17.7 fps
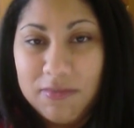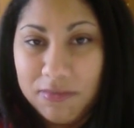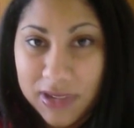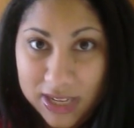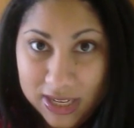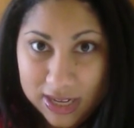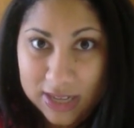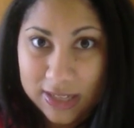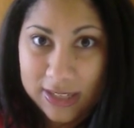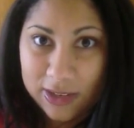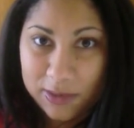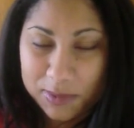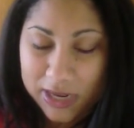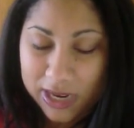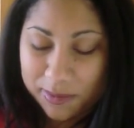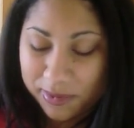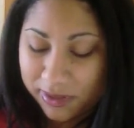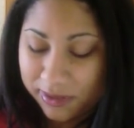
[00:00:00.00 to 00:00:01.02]
Better not tell
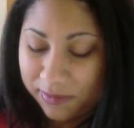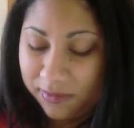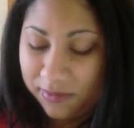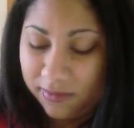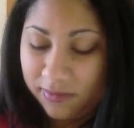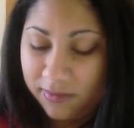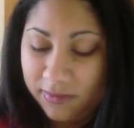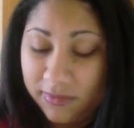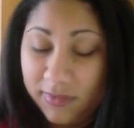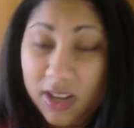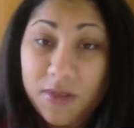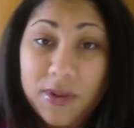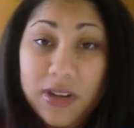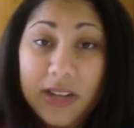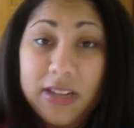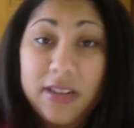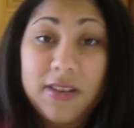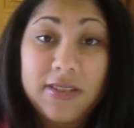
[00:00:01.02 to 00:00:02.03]
Papa. Oh
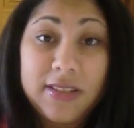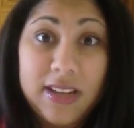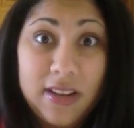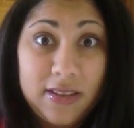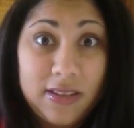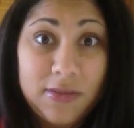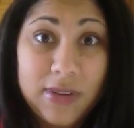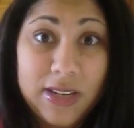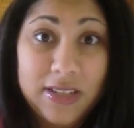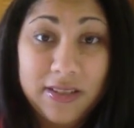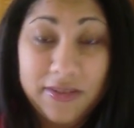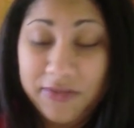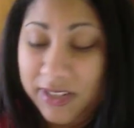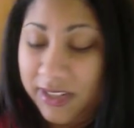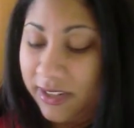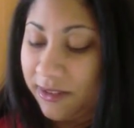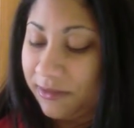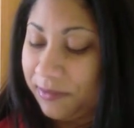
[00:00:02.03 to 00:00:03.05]
well, he knows now. He's watching the
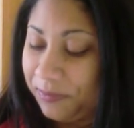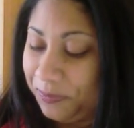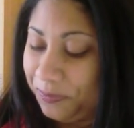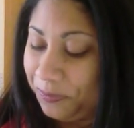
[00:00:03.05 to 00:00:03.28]
video.